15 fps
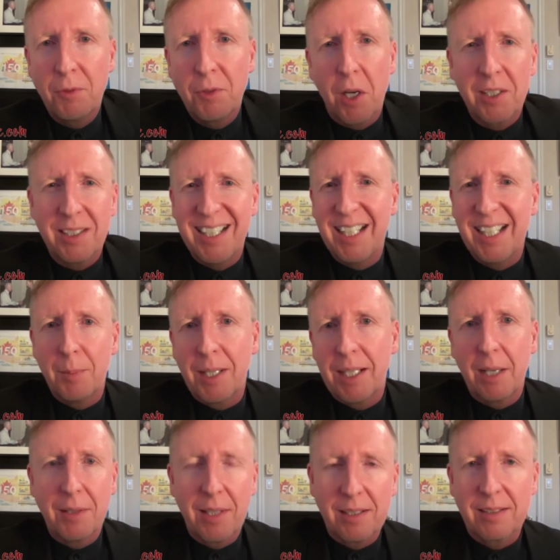We've talked again about
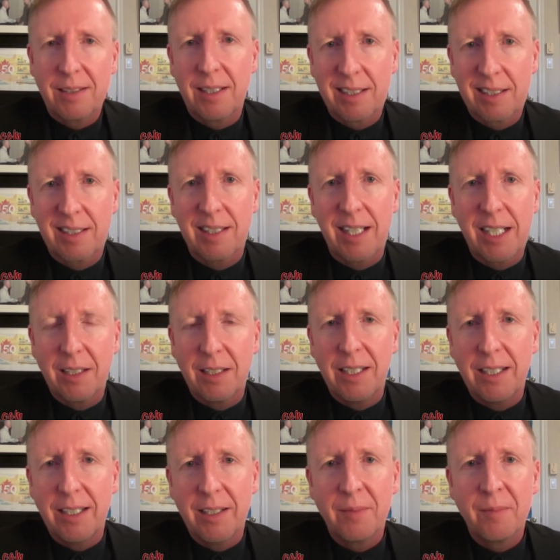how that's
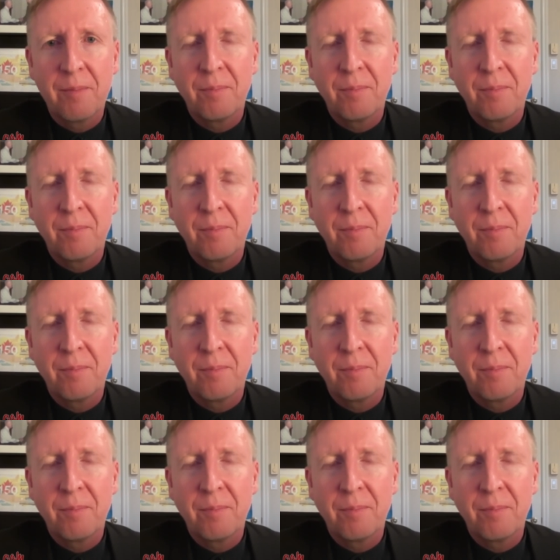slightly a uh,